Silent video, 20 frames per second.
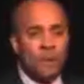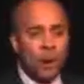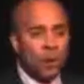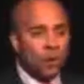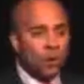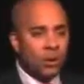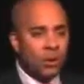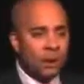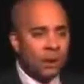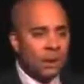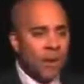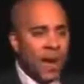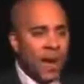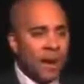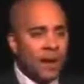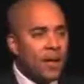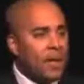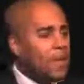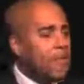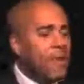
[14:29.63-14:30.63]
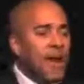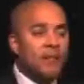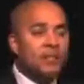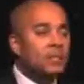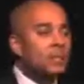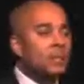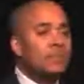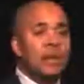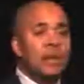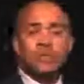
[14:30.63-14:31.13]
pole in the back. That's
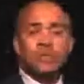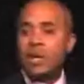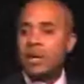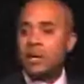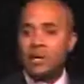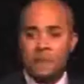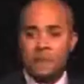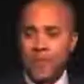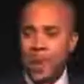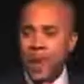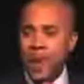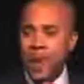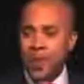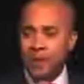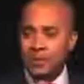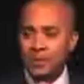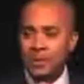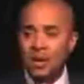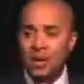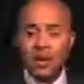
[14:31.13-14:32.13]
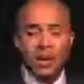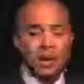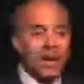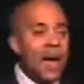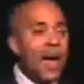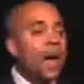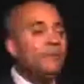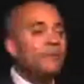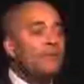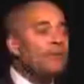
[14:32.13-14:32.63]
going to be a thing of the past.
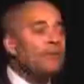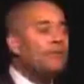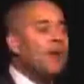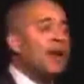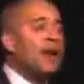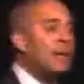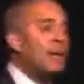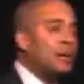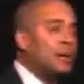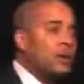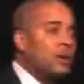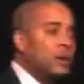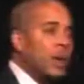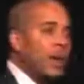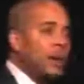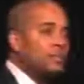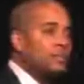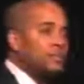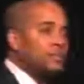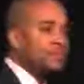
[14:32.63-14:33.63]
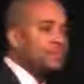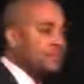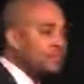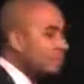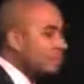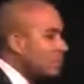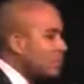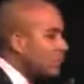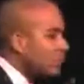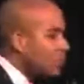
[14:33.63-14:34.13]
Now, if you've got internet,
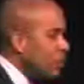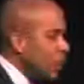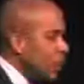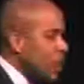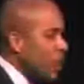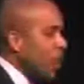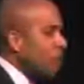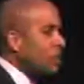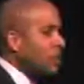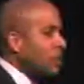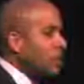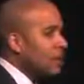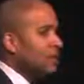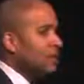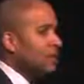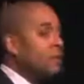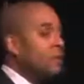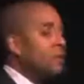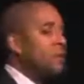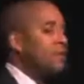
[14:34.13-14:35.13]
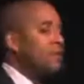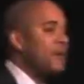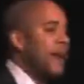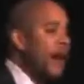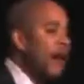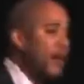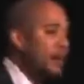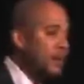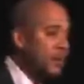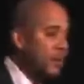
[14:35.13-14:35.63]
regardless of who your
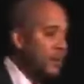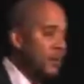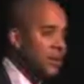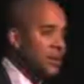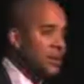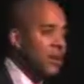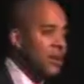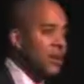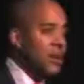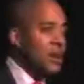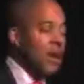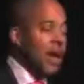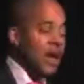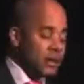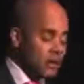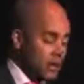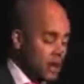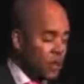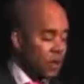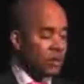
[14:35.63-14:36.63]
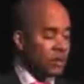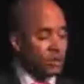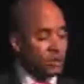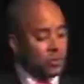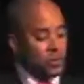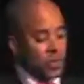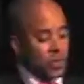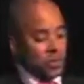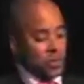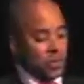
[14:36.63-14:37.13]
provider is, as long as
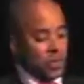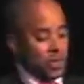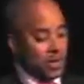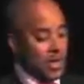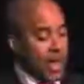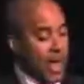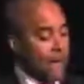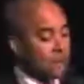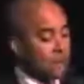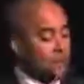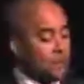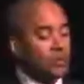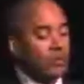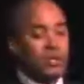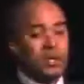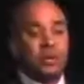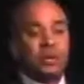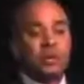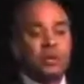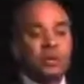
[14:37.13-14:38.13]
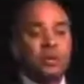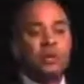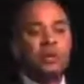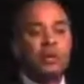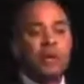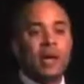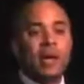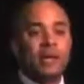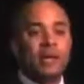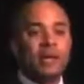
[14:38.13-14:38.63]
you get the adapter, you stick your
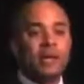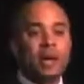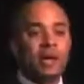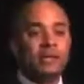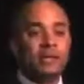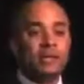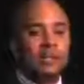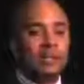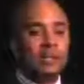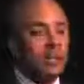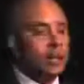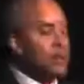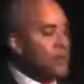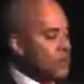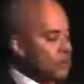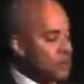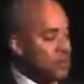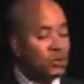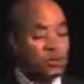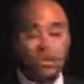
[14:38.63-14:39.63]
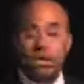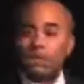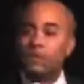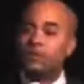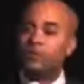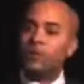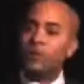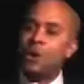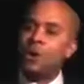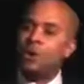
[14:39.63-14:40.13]
internet connection in there, then you stick
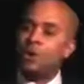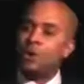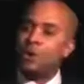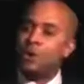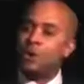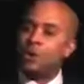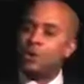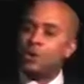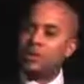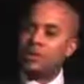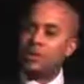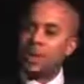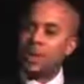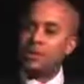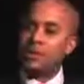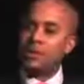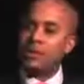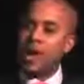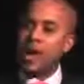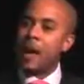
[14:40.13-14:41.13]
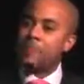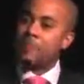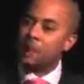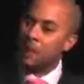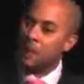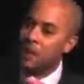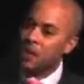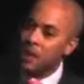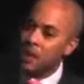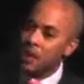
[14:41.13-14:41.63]
your phone cord in the same adapter,